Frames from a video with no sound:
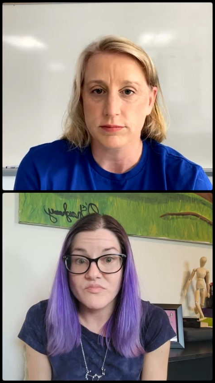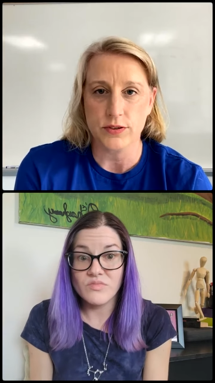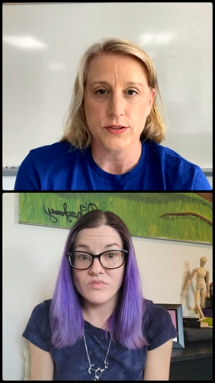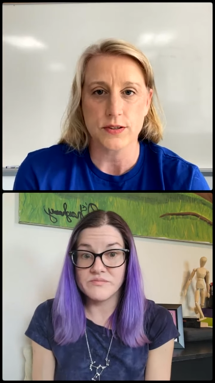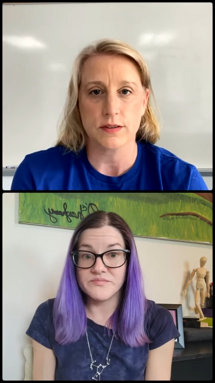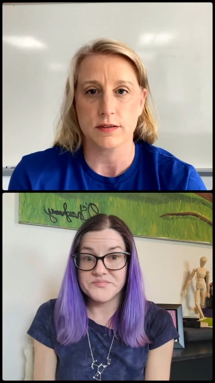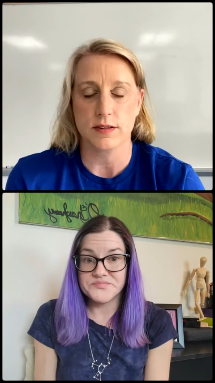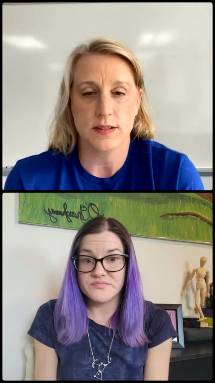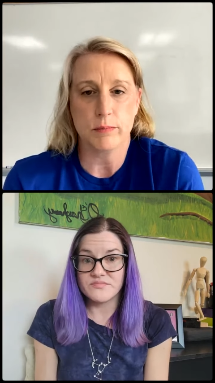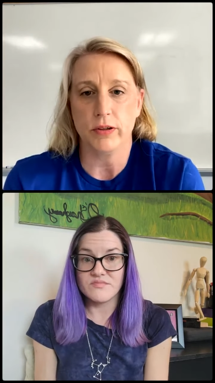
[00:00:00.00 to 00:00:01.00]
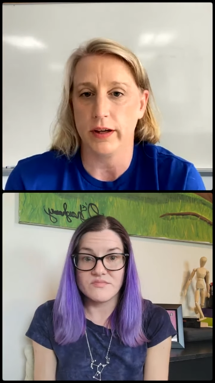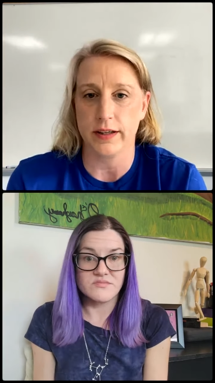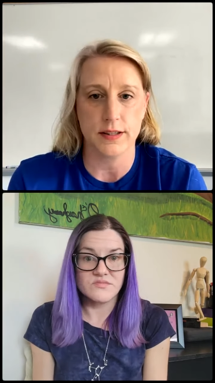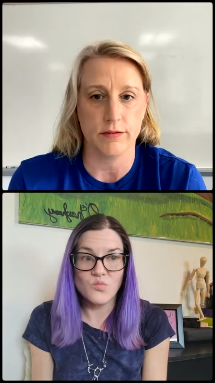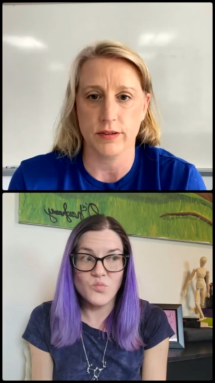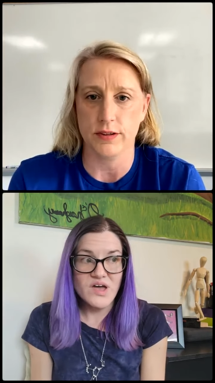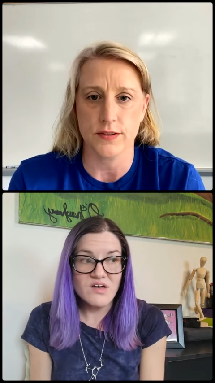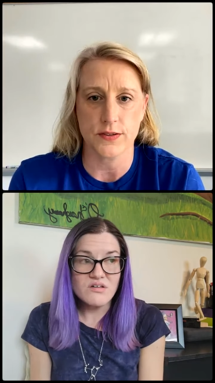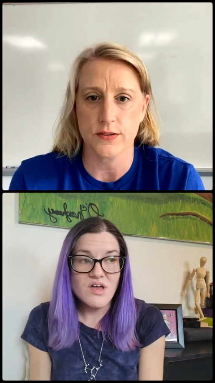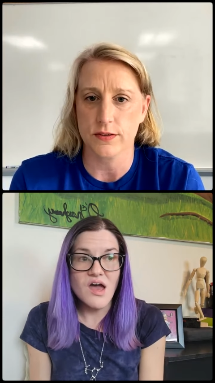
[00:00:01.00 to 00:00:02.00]
Speaker 1: just simple activities well,
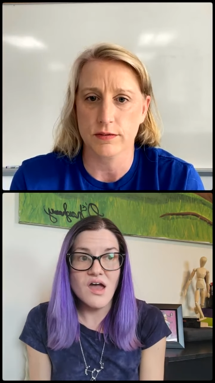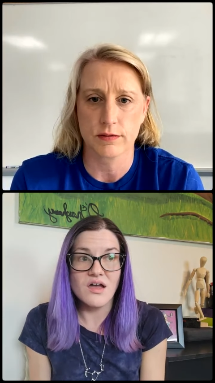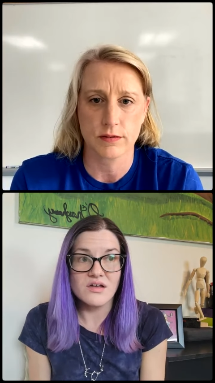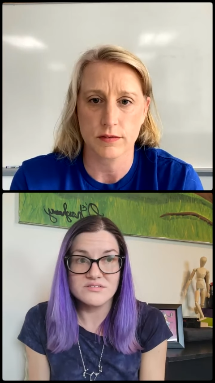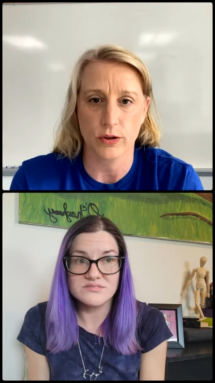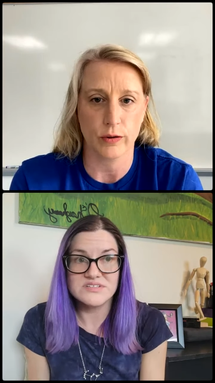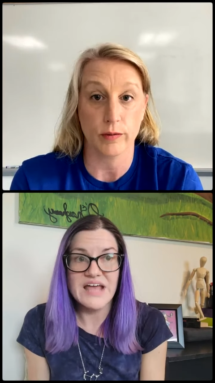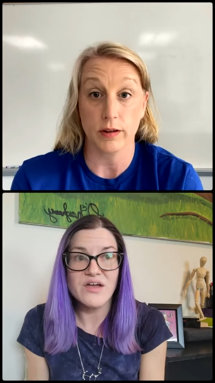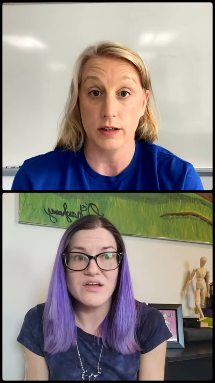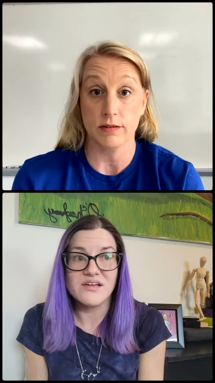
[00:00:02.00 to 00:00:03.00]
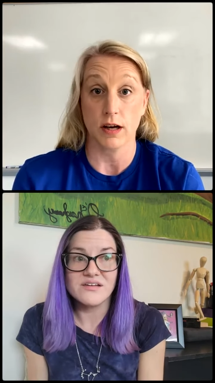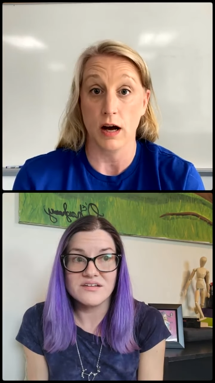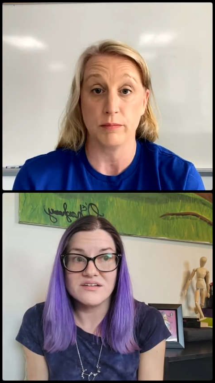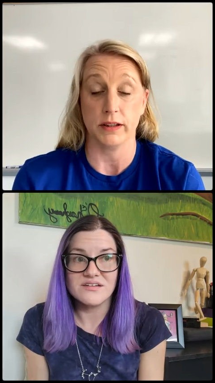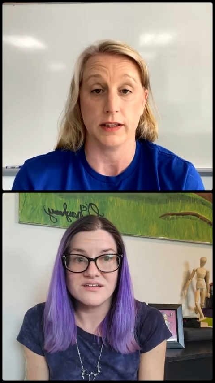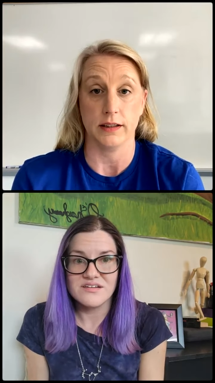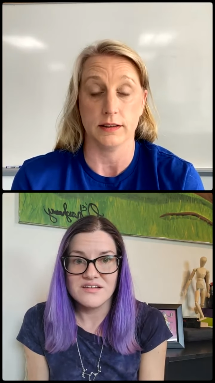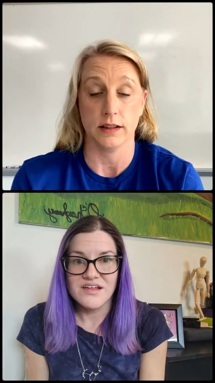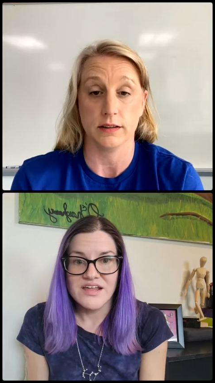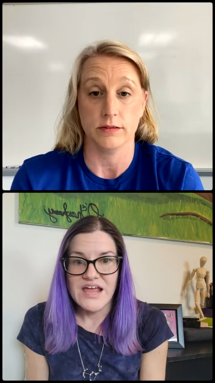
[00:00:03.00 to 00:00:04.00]
or I, complicated
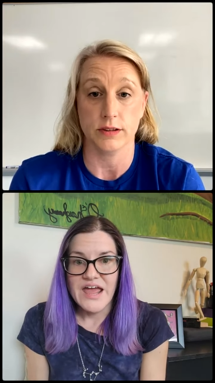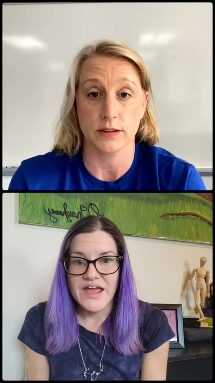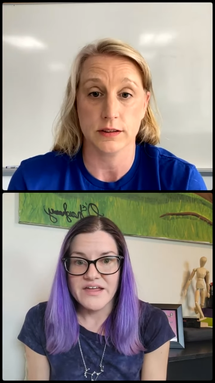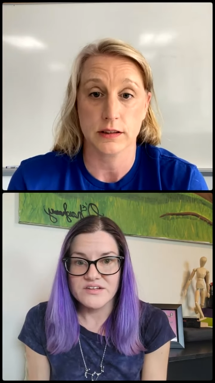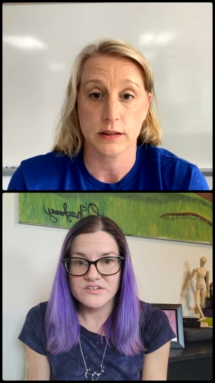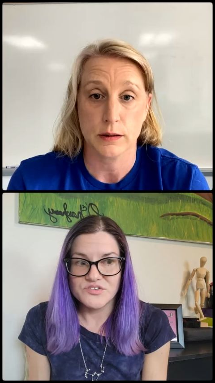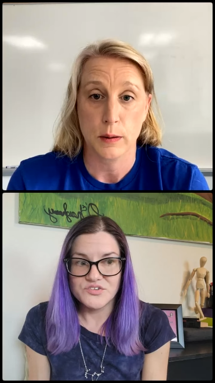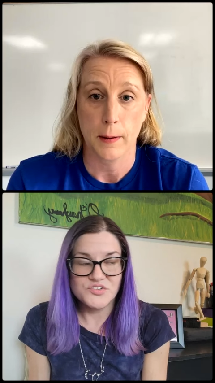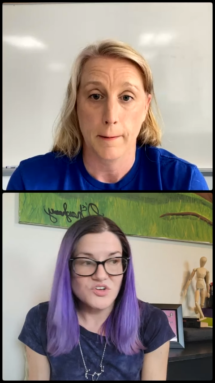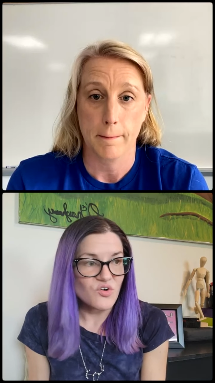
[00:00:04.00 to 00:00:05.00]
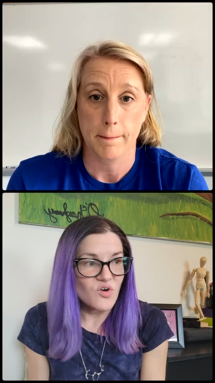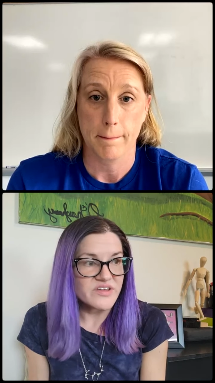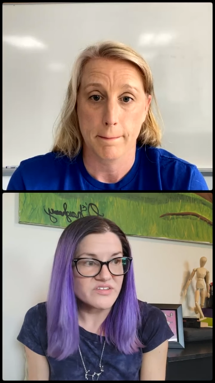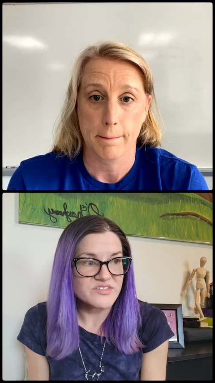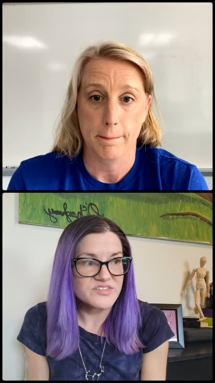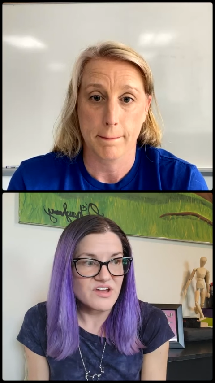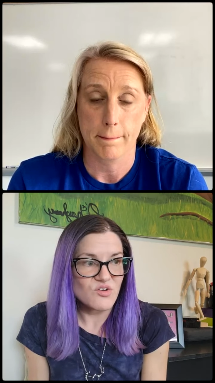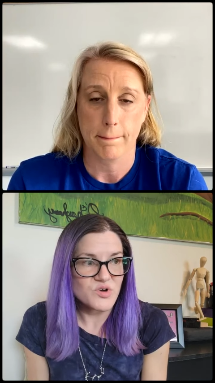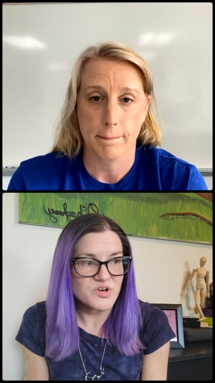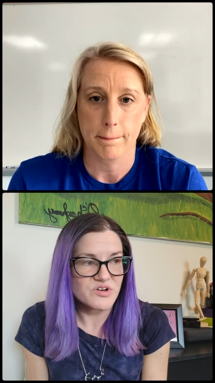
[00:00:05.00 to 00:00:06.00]
activities? You know, it, there
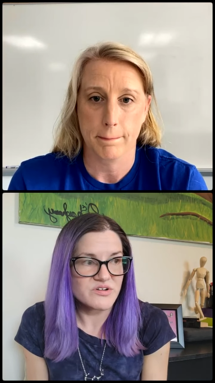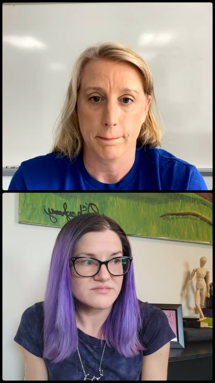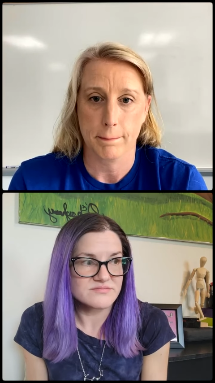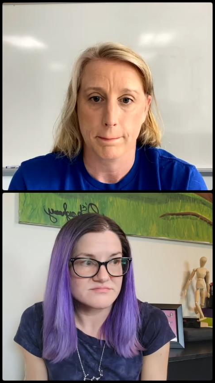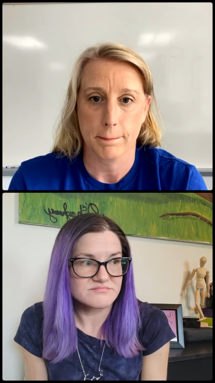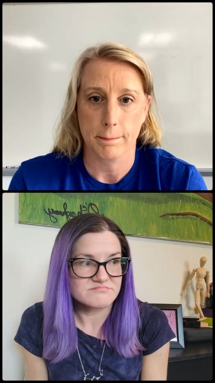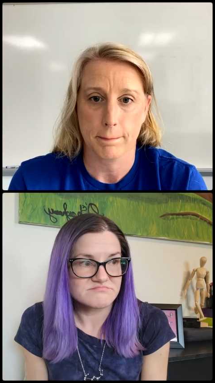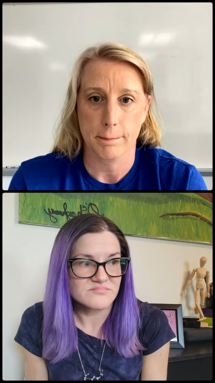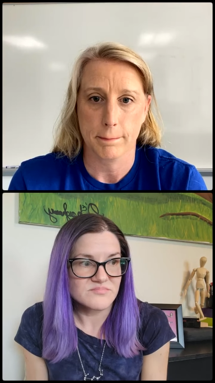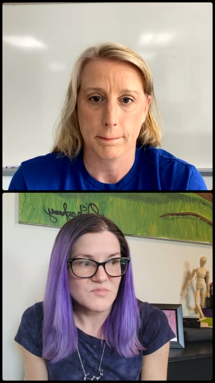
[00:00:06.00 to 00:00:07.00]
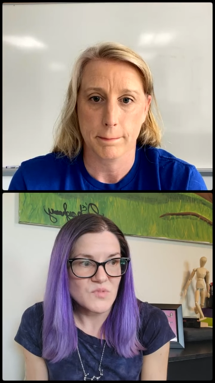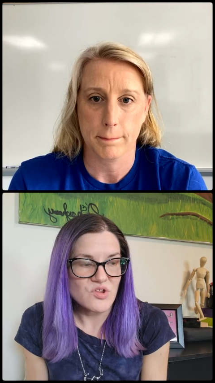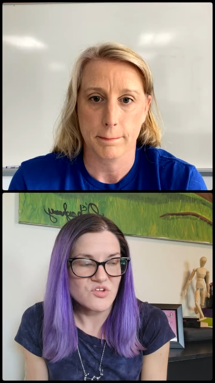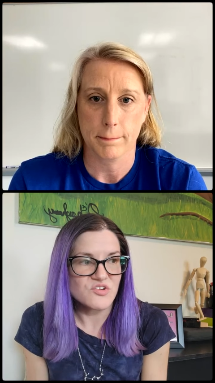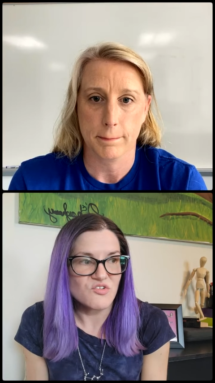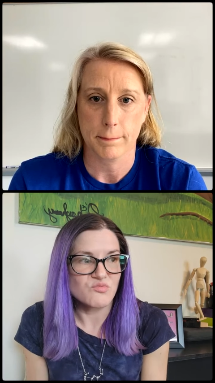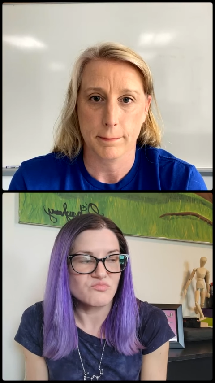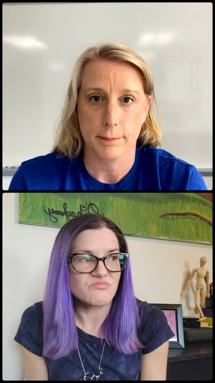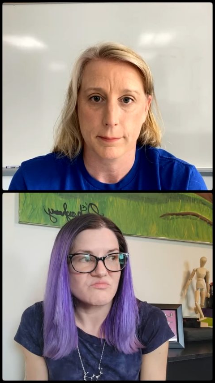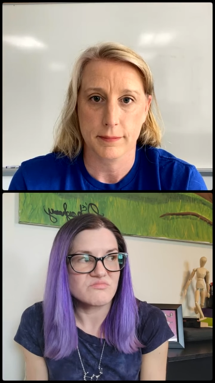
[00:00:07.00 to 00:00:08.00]
Speaker 2: were, you know,
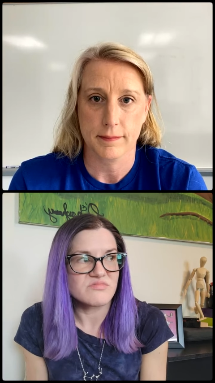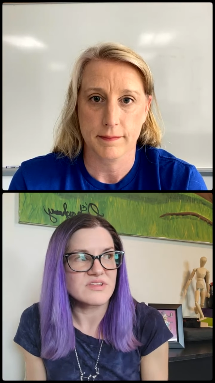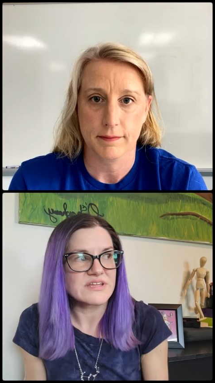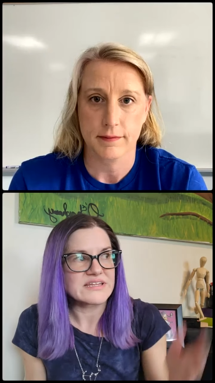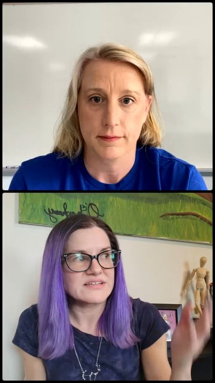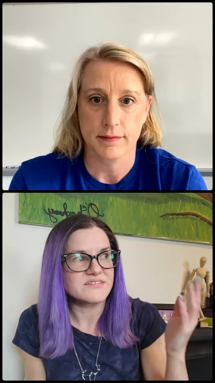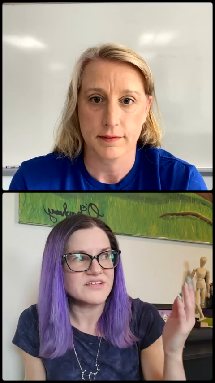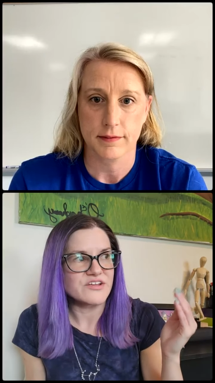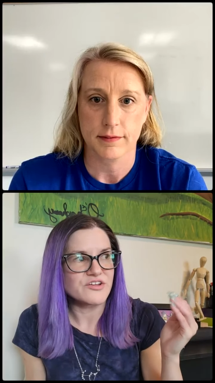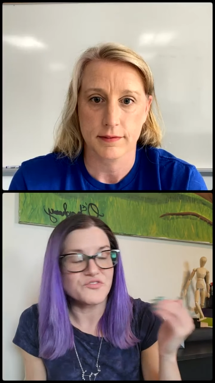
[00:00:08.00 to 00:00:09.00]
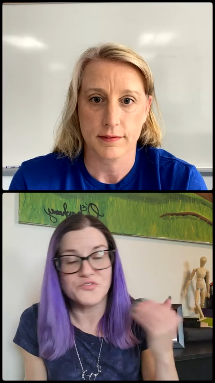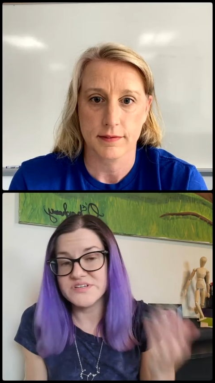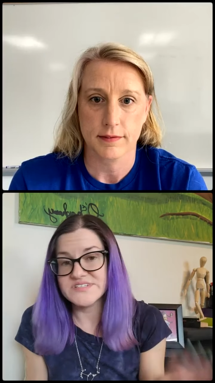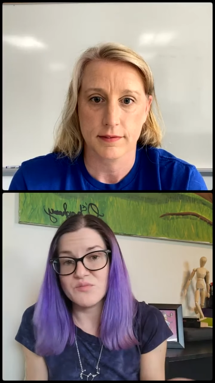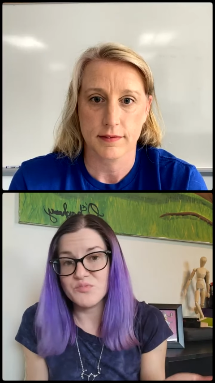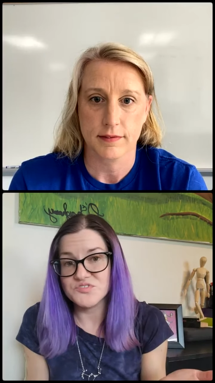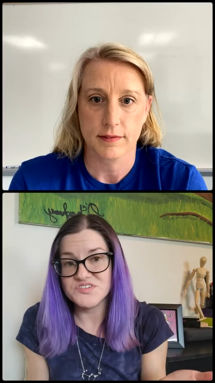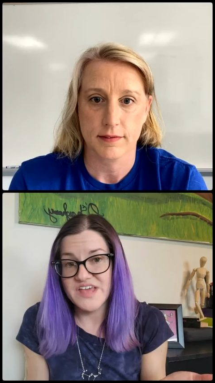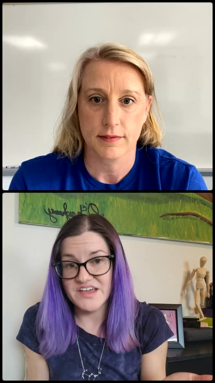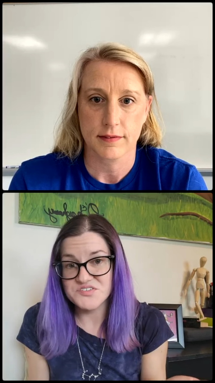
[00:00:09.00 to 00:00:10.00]
you know, for example,
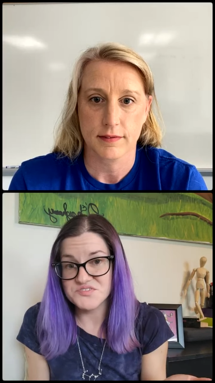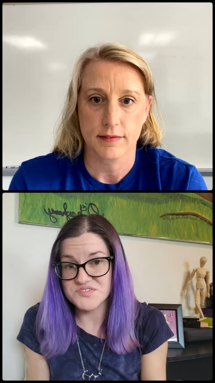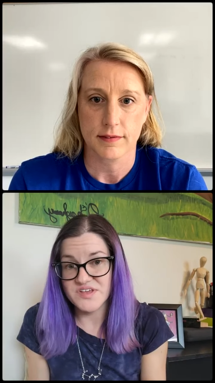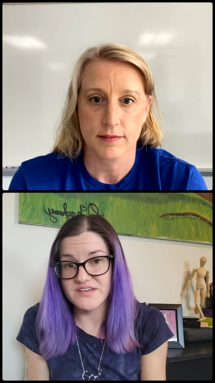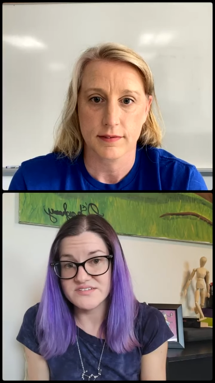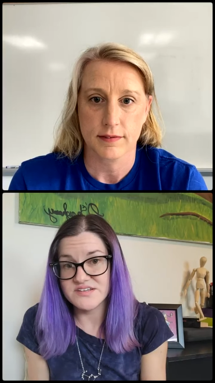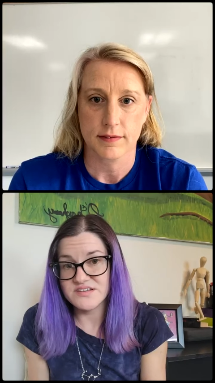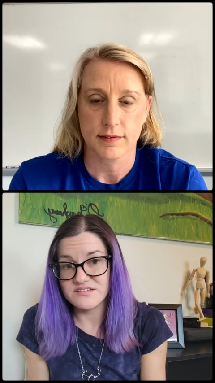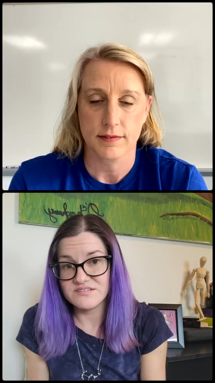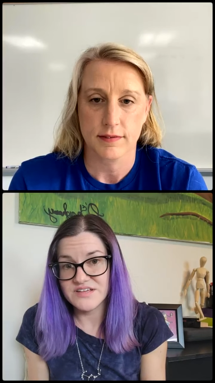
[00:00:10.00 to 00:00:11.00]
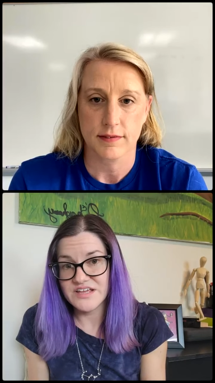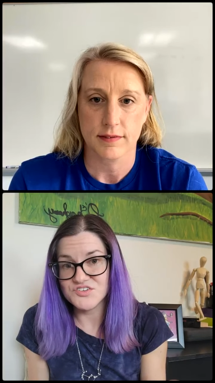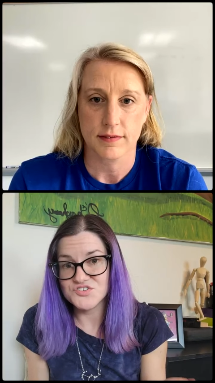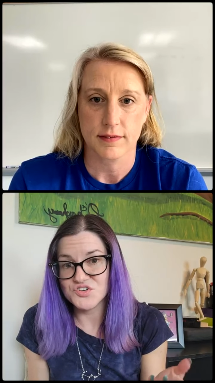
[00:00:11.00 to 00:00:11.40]
just exercising in